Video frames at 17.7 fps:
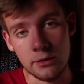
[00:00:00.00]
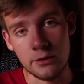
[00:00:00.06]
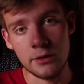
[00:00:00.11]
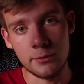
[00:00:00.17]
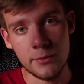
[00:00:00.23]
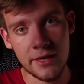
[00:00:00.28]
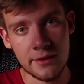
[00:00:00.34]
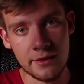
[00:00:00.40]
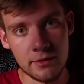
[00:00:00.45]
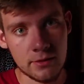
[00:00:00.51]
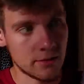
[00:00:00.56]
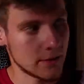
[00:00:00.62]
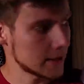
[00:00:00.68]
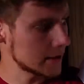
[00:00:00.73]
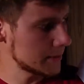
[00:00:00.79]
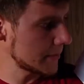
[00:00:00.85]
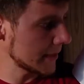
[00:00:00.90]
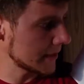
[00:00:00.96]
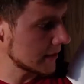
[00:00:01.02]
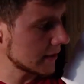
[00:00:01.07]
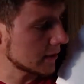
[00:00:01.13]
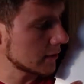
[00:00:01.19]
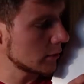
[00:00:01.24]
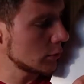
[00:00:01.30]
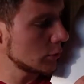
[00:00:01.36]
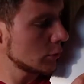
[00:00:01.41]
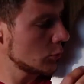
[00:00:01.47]
know, you might expect
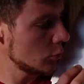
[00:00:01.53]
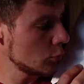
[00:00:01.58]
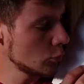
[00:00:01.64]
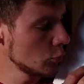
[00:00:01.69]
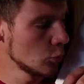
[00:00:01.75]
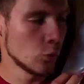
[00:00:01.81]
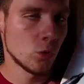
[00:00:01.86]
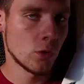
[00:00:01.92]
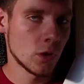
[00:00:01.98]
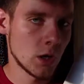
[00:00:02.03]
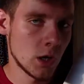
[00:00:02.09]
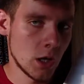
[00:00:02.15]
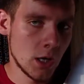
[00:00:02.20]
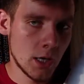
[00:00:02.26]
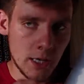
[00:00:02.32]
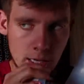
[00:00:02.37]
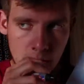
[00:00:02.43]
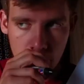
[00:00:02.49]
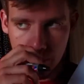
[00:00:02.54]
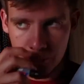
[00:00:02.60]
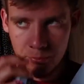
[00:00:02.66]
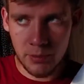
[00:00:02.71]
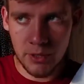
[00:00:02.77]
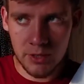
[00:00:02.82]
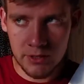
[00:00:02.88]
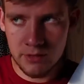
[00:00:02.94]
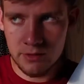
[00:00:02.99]
like a oo,
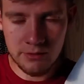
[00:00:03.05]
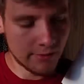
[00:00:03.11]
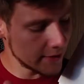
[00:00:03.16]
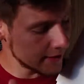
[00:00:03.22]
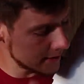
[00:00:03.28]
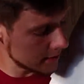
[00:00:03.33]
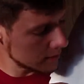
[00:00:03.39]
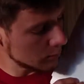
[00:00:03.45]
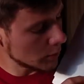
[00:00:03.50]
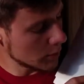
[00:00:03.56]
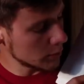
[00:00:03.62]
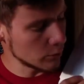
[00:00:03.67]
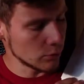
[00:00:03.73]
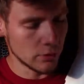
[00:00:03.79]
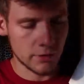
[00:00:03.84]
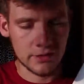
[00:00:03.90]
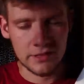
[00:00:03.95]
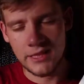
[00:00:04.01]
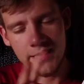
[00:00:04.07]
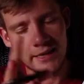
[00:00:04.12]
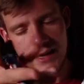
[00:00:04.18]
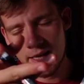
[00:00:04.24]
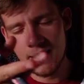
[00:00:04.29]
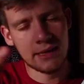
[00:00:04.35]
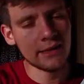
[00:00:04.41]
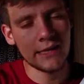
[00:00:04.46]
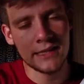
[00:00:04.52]
but this is what oo looks like.
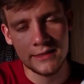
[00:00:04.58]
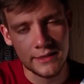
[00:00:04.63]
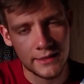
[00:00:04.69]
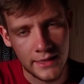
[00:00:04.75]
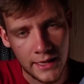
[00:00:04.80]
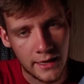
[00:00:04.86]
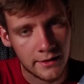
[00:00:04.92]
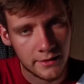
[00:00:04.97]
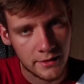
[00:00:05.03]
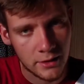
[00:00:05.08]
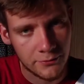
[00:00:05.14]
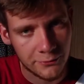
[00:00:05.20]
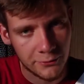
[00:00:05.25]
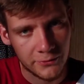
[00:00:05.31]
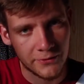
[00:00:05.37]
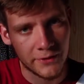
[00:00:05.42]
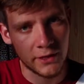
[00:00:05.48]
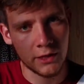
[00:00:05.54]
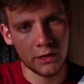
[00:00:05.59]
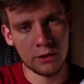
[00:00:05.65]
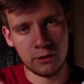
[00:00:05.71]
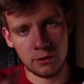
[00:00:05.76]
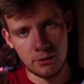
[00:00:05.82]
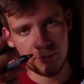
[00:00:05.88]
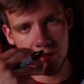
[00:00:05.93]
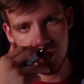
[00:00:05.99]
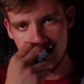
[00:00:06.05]
I'll get to that in a different
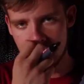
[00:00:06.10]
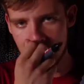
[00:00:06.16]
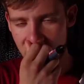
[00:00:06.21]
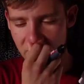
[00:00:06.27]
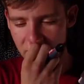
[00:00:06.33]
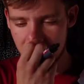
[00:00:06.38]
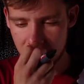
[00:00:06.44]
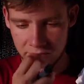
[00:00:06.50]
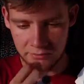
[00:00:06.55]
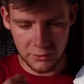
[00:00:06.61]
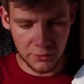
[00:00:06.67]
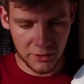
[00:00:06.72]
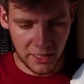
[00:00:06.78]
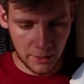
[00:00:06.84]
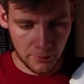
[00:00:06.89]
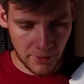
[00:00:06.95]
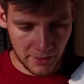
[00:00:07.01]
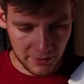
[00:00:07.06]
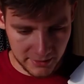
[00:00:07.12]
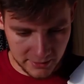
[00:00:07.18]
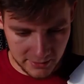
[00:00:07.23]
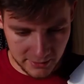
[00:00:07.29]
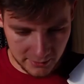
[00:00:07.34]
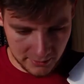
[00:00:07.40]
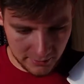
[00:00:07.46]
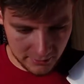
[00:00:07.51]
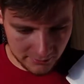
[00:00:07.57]
video. I mean, you'll get about
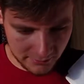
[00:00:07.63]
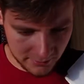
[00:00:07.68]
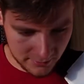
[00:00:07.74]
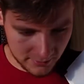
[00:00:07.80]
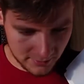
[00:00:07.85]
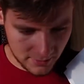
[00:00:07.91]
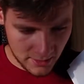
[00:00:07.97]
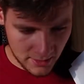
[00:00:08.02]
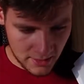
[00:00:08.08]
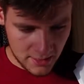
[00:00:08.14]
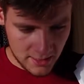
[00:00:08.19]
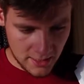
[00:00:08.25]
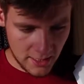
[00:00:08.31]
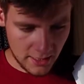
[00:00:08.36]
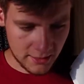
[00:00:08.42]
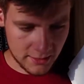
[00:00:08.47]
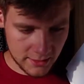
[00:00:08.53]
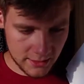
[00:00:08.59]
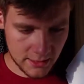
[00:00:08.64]
it. Yeah,